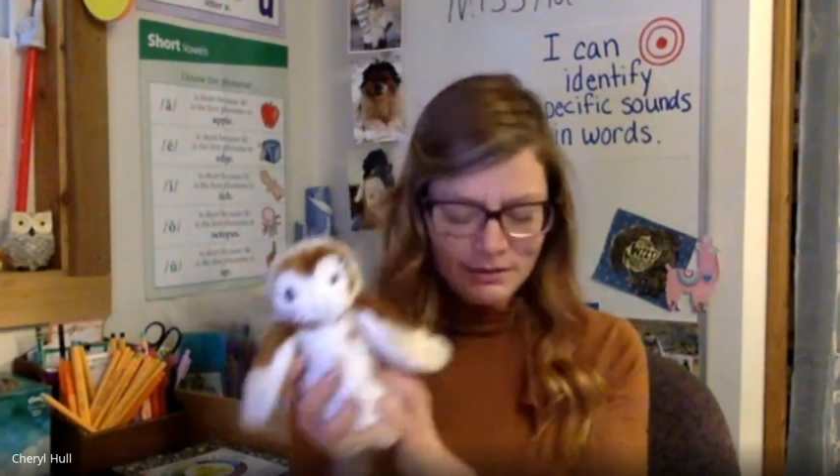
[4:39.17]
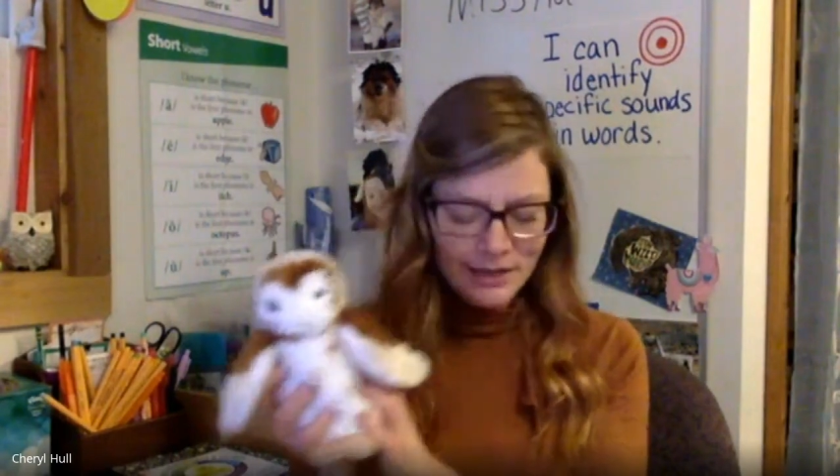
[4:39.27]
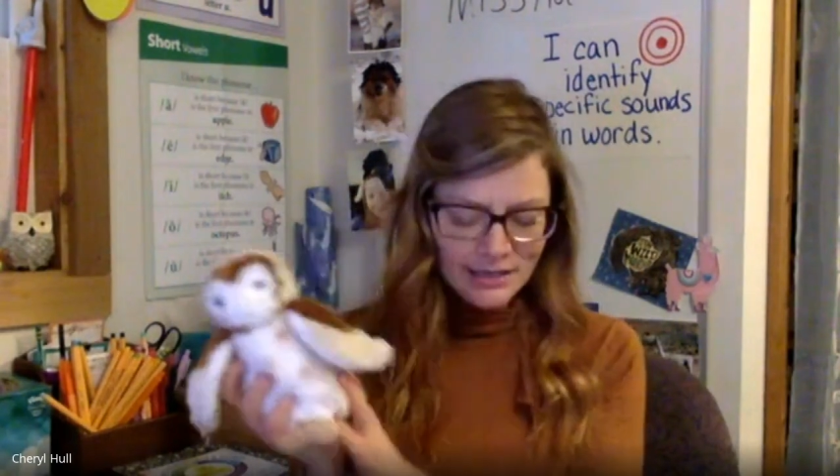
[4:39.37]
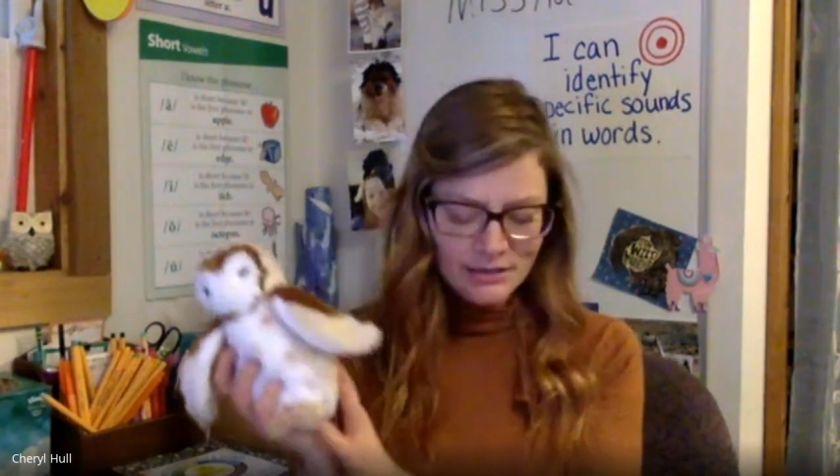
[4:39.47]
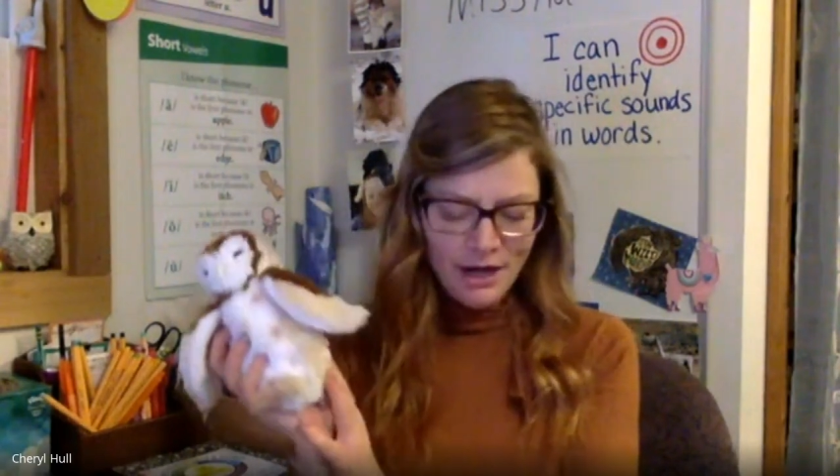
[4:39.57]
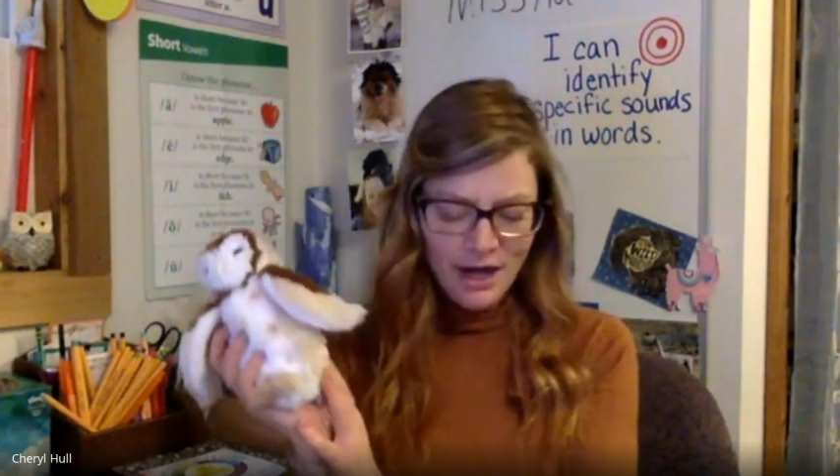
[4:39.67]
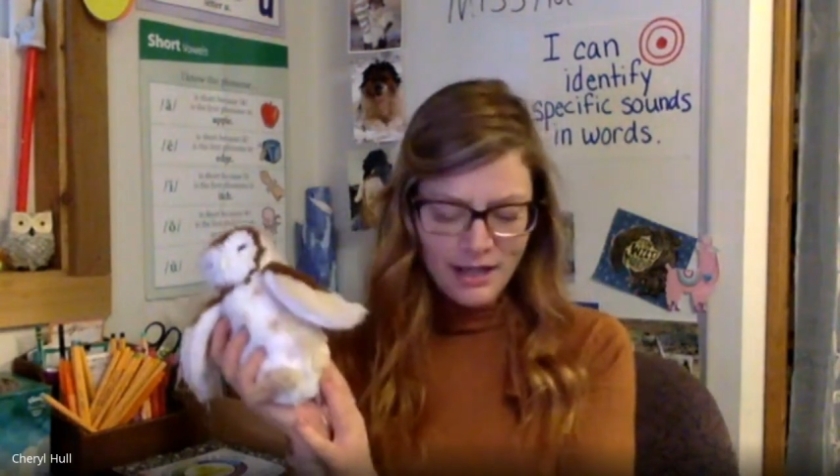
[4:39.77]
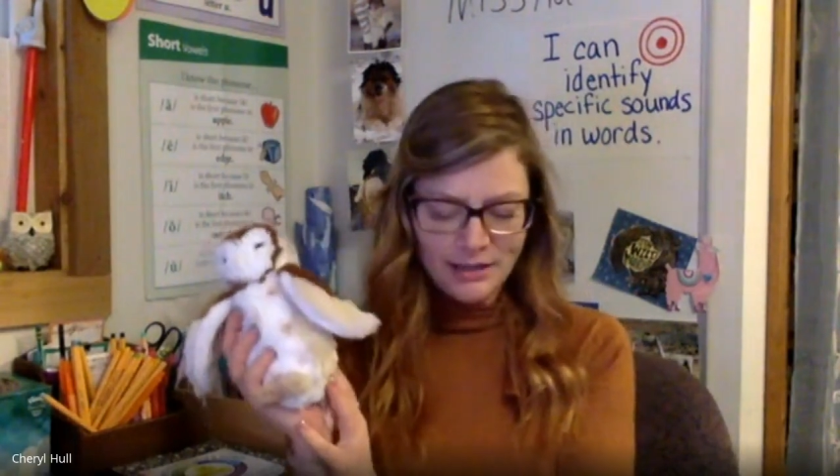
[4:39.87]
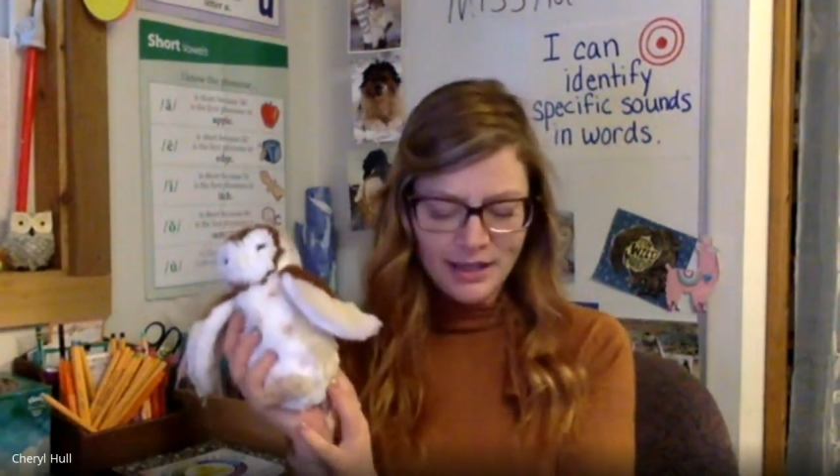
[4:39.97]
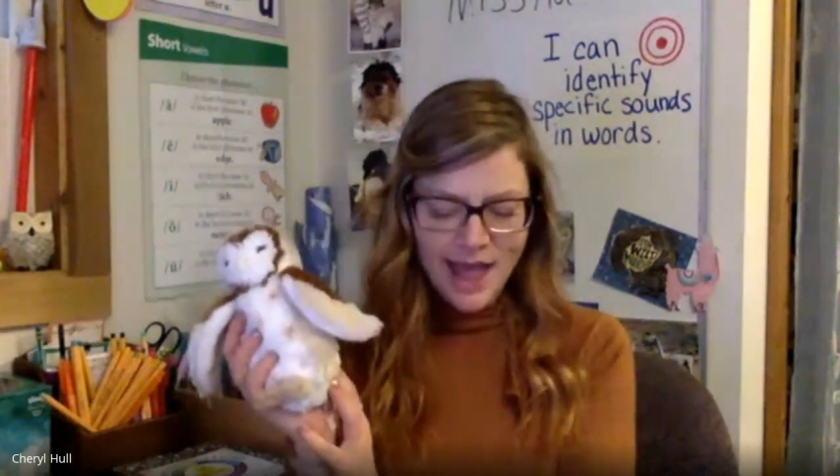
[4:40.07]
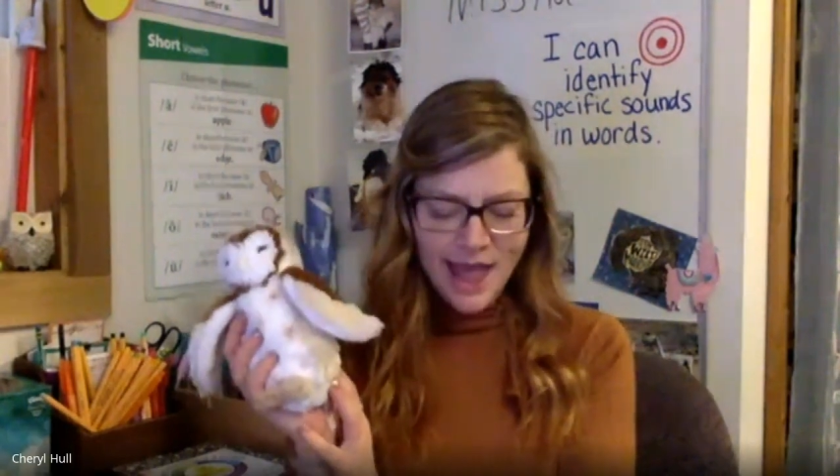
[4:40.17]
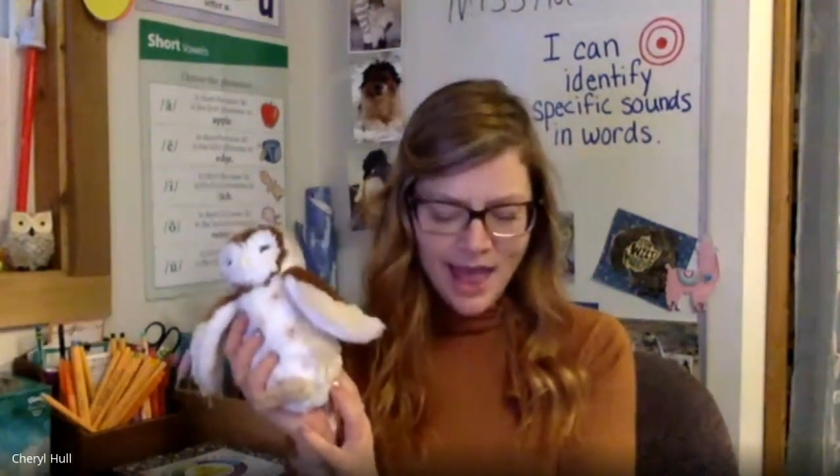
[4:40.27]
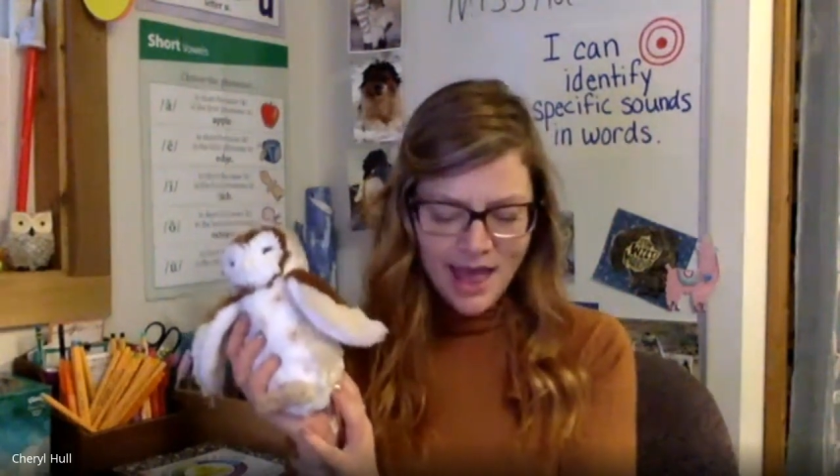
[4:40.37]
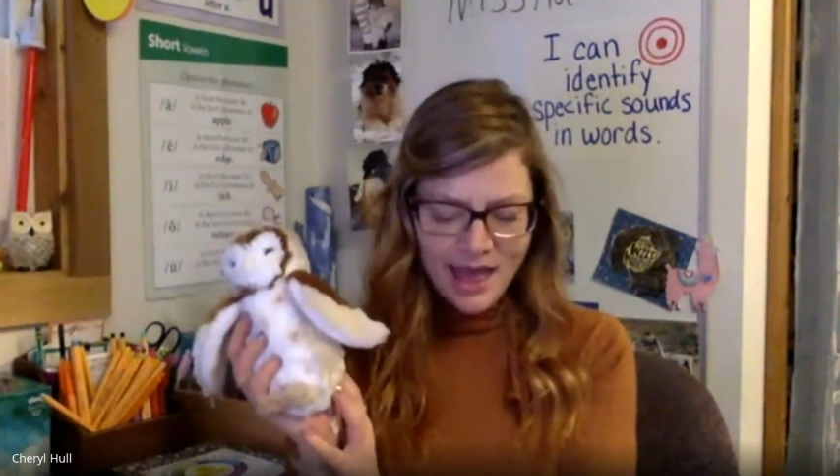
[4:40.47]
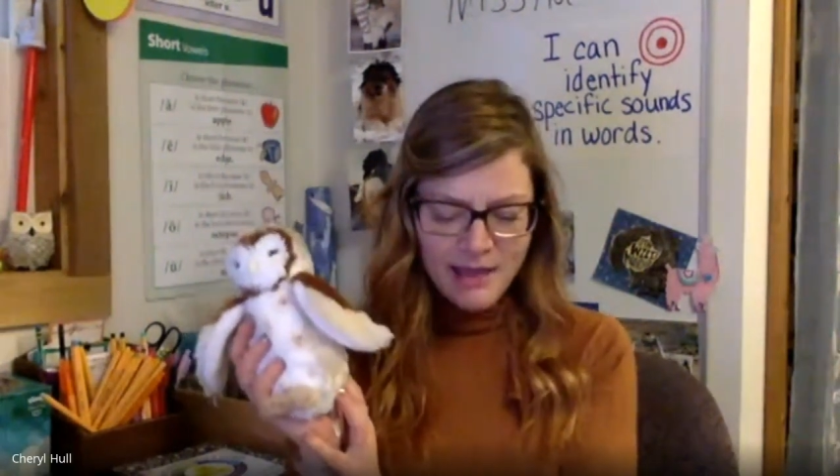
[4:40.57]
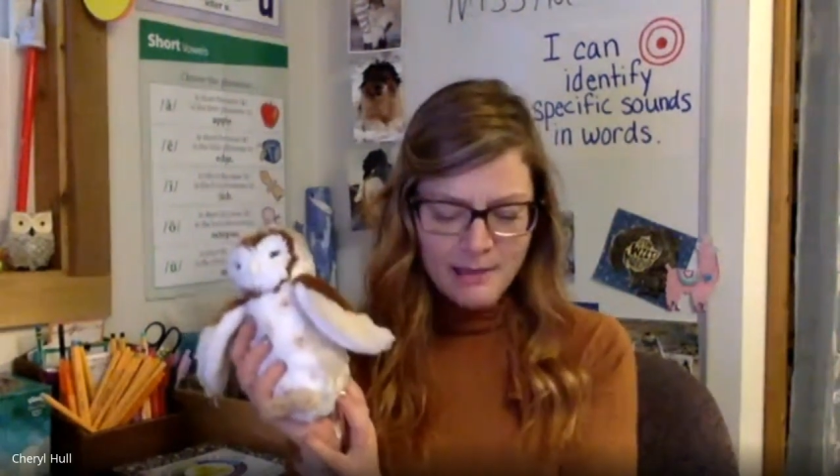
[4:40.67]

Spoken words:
right. Eh.